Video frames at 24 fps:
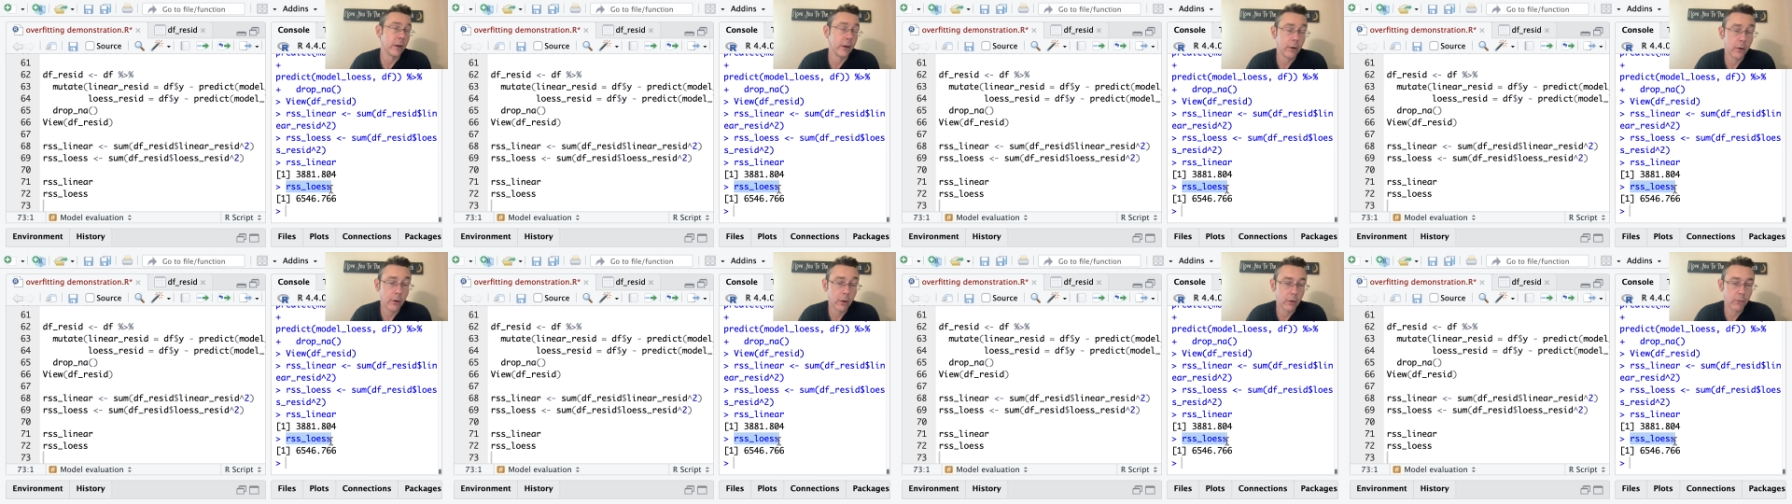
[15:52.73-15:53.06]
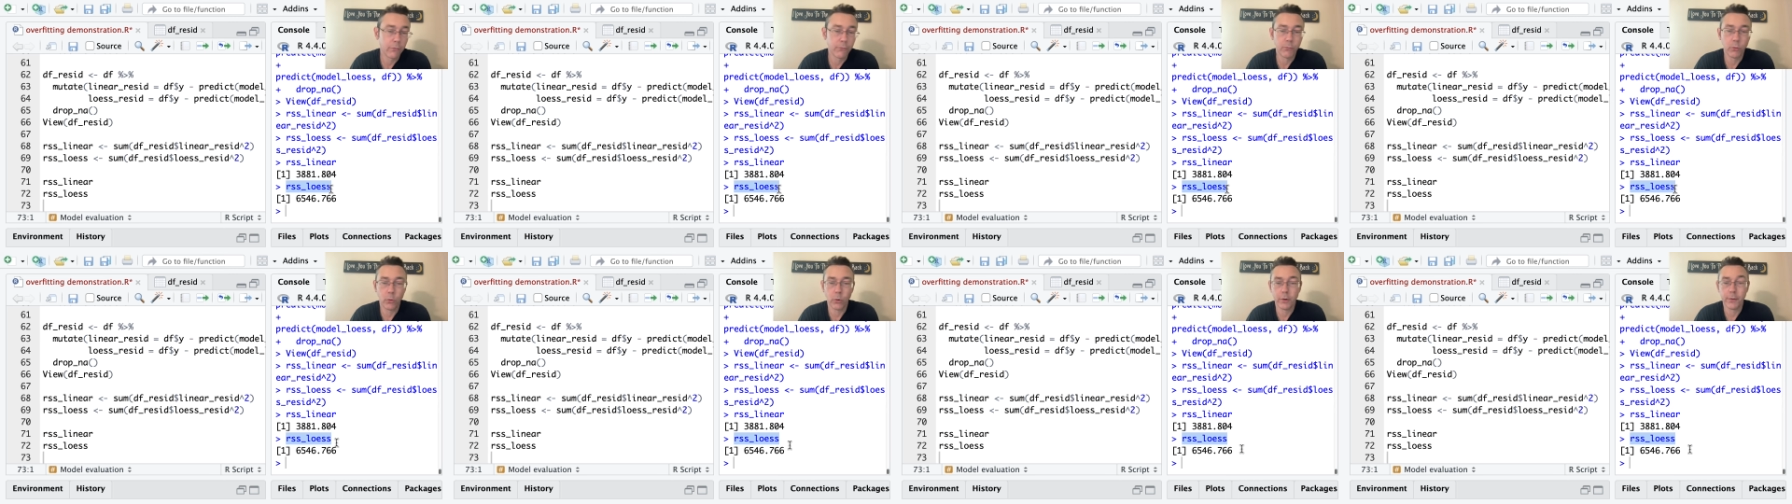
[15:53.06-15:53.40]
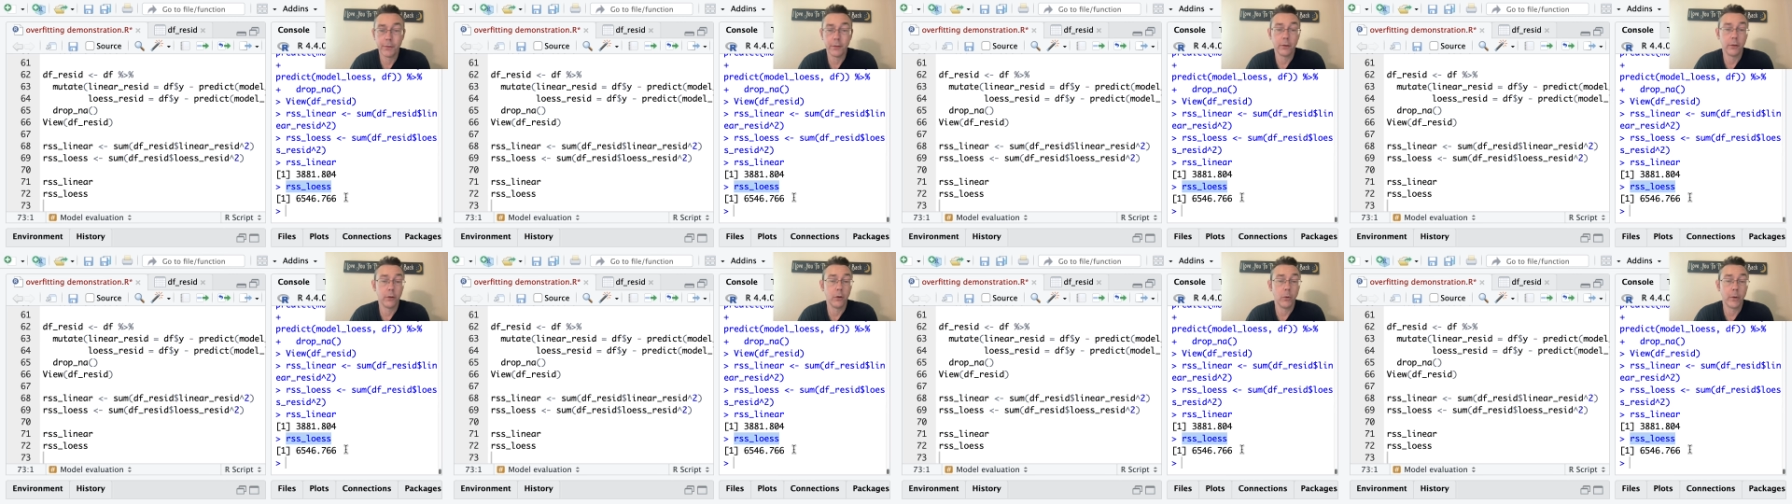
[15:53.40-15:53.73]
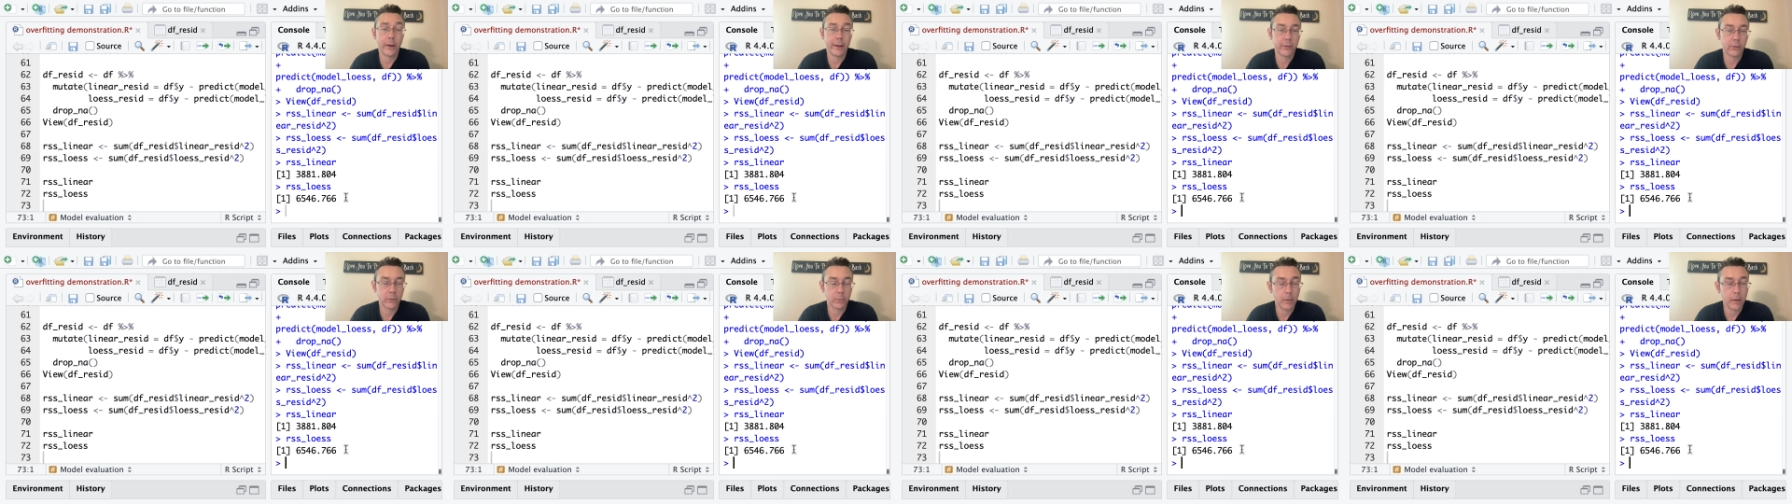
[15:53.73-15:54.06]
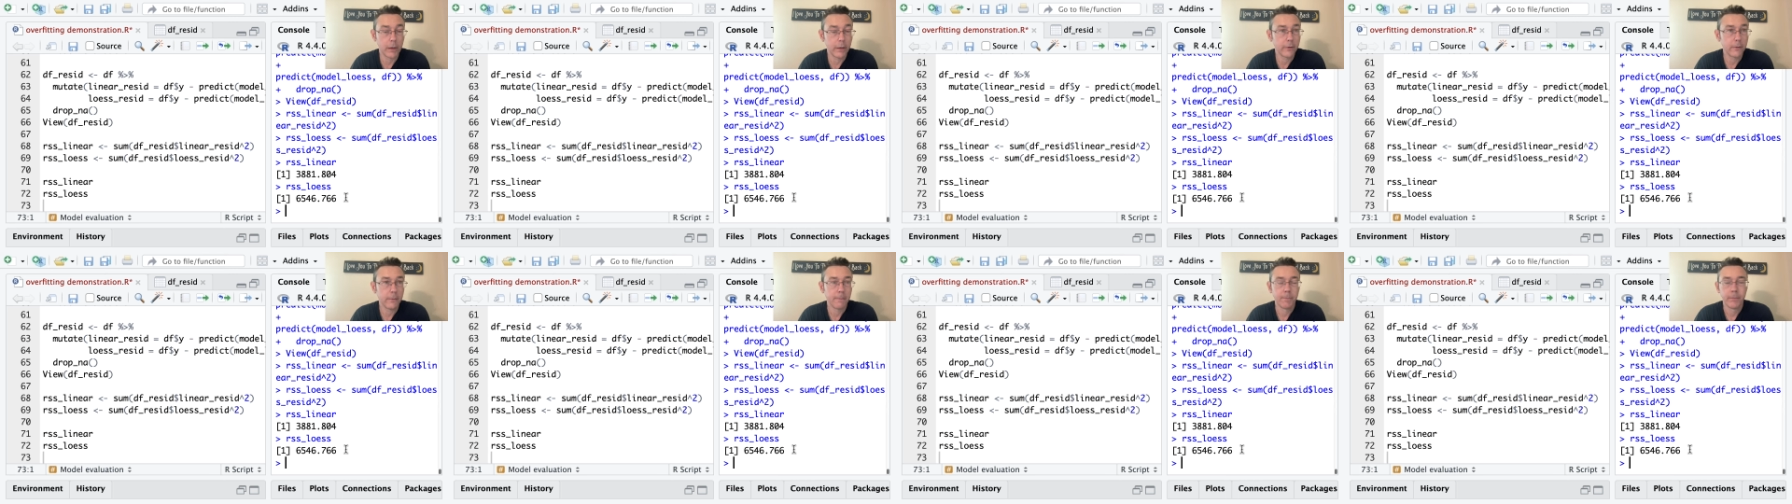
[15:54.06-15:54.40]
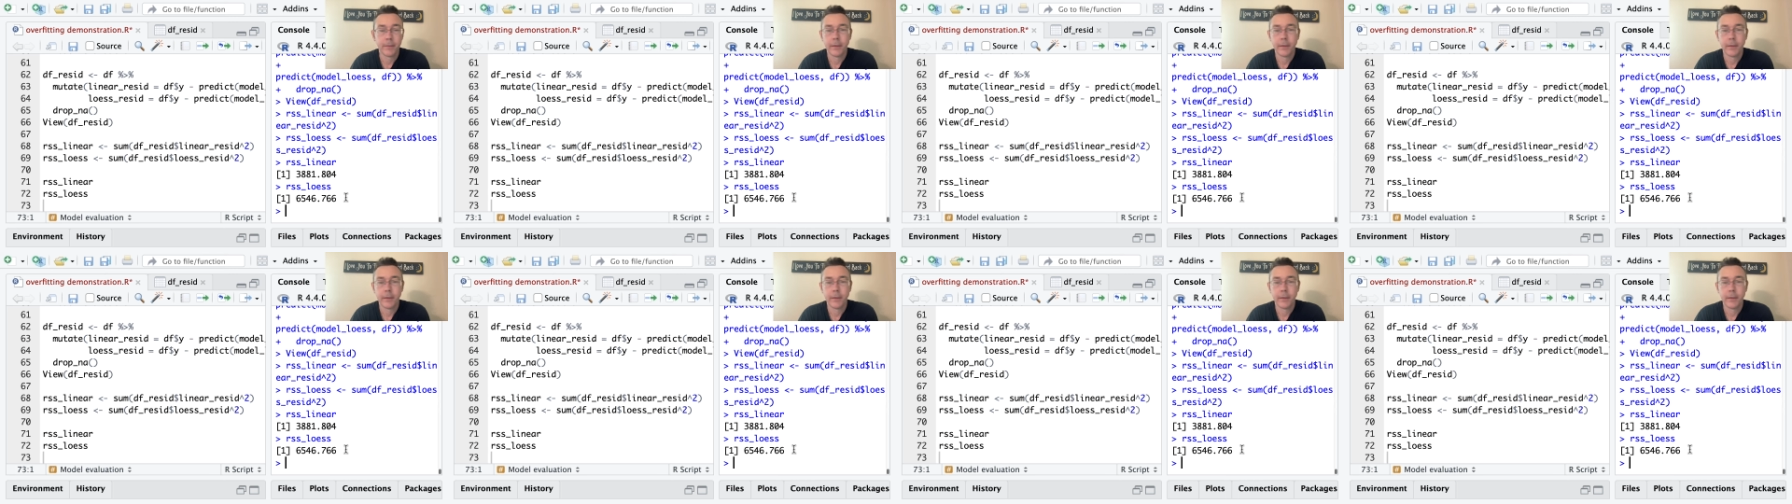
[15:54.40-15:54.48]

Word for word: error for the loess model?